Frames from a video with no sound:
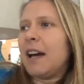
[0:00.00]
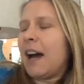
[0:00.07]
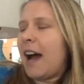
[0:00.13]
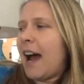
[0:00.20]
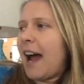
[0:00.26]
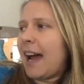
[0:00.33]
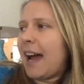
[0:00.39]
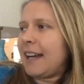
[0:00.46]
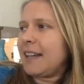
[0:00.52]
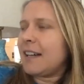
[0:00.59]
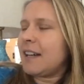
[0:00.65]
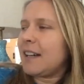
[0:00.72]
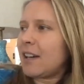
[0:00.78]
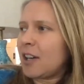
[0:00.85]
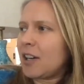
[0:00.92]
I
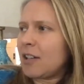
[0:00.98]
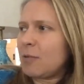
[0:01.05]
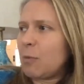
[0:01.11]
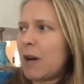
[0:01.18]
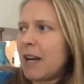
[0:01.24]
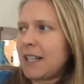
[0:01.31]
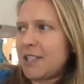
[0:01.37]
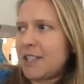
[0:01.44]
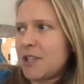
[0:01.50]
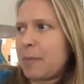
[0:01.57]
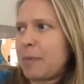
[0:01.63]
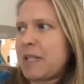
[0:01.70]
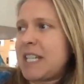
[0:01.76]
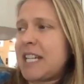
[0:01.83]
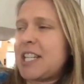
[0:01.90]
heard one
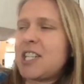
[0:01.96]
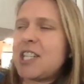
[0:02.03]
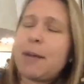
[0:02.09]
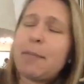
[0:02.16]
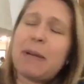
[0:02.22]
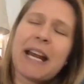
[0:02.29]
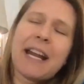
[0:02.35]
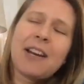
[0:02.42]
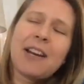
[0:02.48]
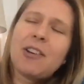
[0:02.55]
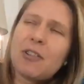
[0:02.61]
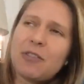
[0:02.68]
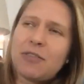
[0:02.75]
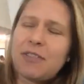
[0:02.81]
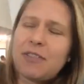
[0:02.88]
interpretation. I mean, I don't
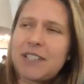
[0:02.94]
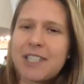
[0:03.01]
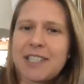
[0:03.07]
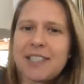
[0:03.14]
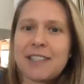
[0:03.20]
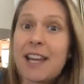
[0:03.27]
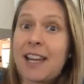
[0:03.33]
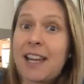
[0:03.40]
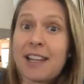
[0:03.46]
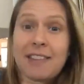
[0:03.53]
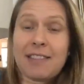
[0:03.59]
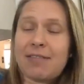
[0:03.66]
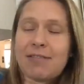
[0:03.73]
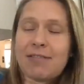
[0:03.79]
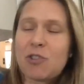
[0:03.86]
know if it's like
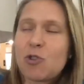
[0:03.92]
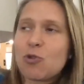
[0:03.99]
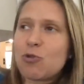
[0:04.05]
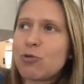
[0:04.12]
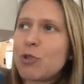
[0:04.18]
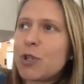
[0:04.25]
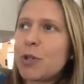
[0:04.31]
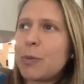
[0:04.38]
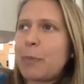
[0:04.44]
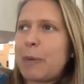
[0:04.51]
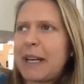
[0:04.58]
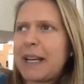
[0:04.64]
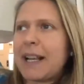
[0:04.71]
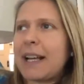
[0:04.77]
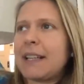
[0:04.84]
true, but
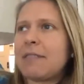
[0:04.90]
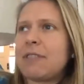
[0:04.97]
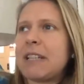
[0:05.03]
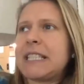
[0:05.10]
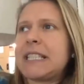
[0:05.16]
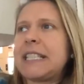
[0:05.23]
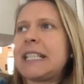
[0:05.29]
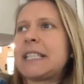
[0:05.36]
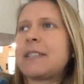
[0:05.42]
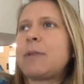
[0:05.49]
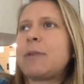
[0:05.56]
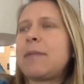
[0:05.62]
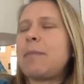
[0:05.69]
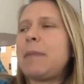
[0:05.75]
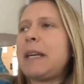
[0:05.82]
it kind of resonates
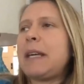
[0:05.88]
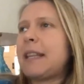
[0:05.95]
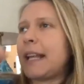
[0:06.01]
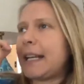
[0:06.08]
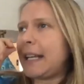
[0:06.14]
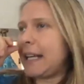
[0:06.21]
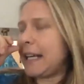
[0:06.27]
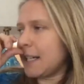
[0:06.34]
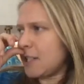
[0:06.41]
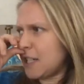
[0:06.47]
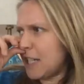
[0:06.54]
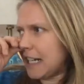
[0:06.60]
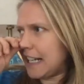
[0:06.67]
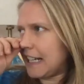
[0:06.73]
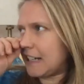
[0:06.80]
with me that he
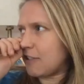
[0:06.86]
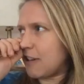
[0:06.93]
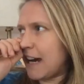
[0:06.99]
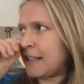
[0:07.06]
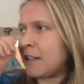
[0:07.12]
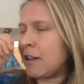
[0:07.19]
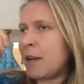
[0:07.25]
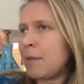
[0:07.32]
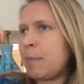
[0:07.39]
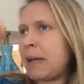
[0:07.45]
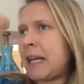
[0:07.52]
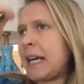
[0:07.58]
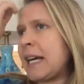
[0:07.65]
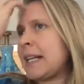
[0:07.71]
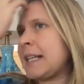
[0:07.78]
actually cried not
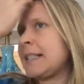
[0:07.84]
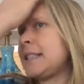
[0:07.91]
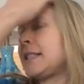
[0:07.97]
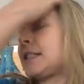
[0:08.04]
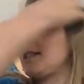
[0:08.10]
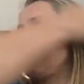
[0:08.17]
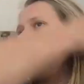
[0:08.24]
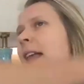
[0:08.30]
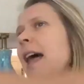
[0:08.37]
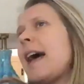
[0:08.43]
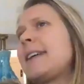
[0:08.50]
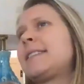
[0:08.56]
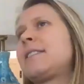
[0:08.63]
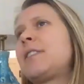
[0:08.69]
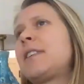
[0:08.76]
because
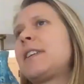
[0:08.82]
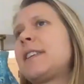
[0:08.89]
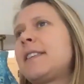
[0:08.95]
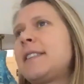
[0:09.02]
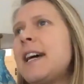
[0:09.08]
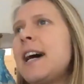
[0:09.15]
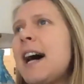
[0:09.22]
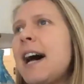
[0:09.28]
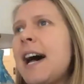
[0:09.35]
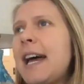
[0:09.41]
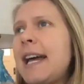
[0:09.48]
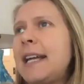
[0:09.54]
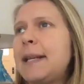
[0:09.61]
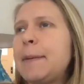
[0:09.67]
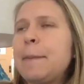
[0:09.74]
Lazarus
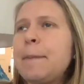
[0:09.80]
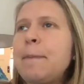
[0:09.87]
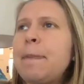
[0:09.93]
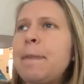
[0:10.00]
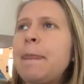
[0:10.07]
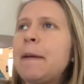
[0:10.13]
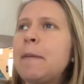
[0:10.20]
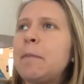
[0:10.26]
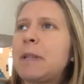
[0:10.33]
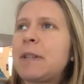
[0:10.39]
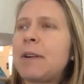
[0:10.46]
died, but